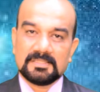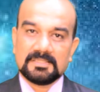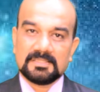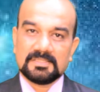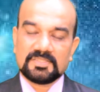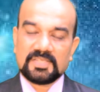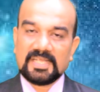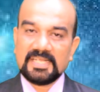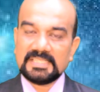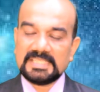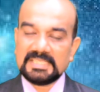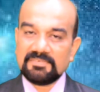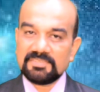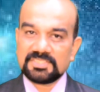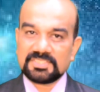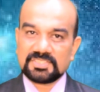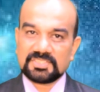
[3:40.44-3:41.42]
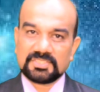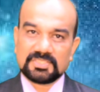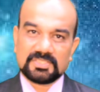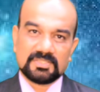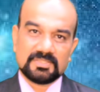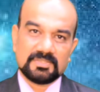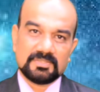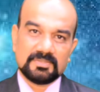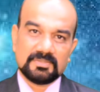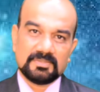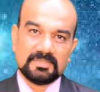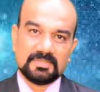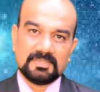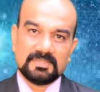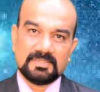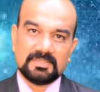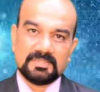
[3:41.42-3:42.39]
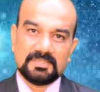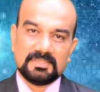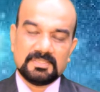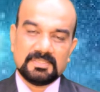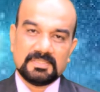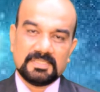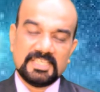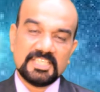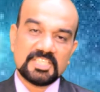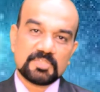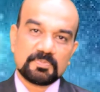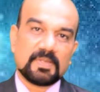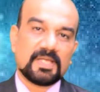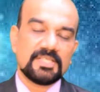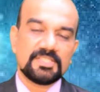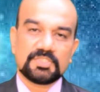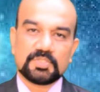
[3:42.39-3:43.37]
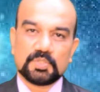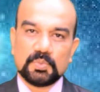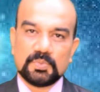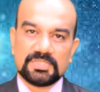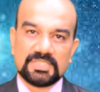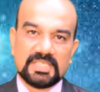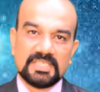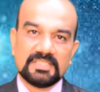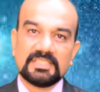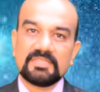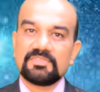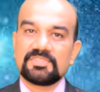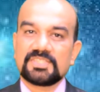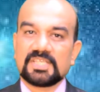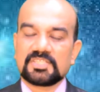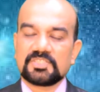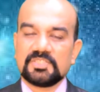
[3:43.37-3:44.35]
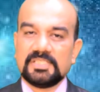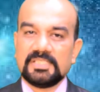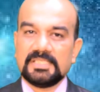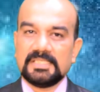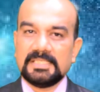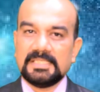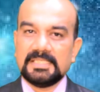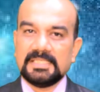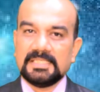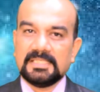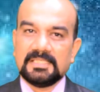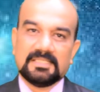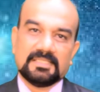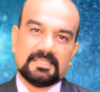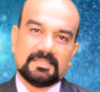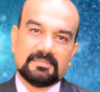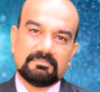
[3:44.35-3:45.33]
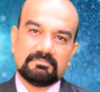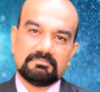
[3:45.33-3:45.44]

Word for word: So anything which inspires you, which anything which actually uh,